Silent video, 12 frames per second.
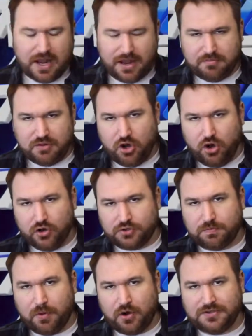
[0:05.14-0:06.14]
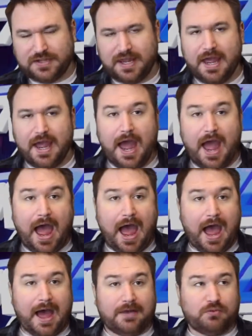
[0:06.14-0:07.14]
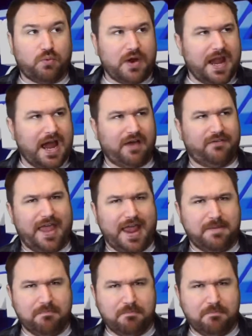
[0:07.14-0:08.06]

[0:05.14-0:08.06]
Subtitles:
I am your host, Boise, and we have a